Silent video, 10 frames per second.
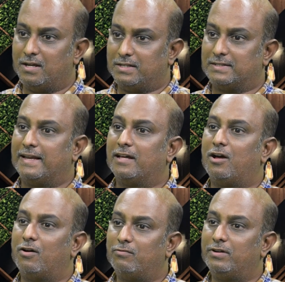Just like
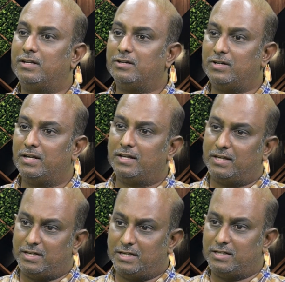how we did
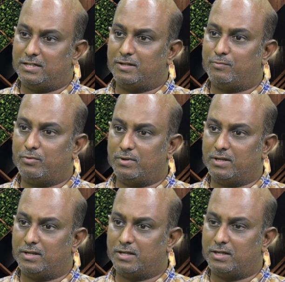in
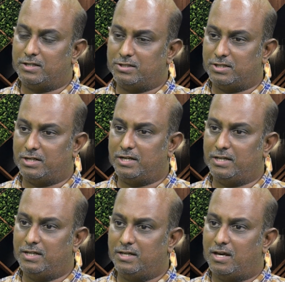Shirdi.